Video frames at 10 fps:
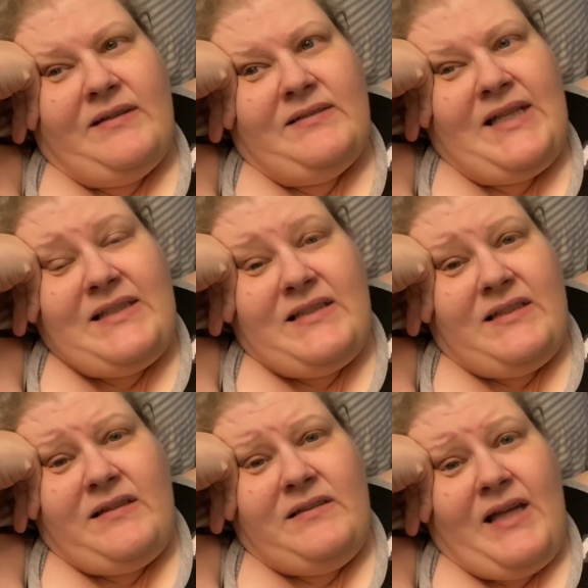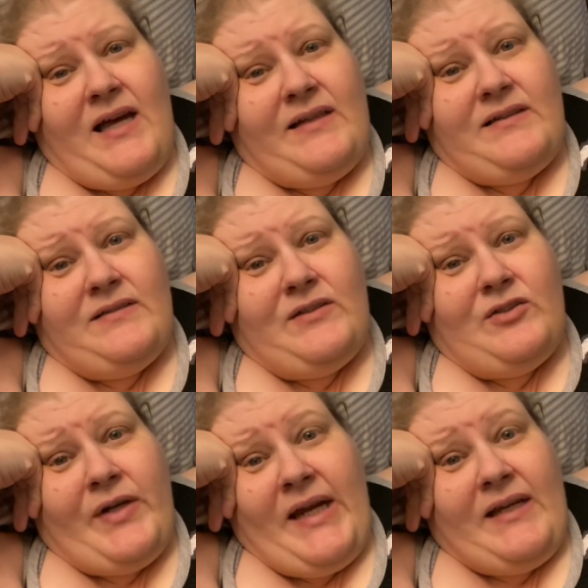That's still not
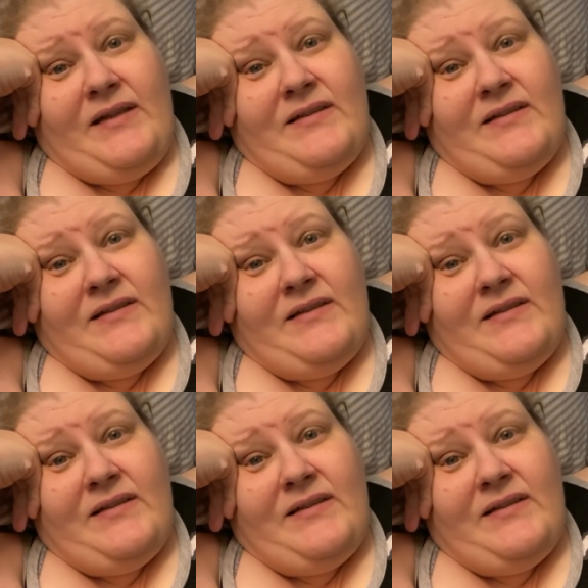great.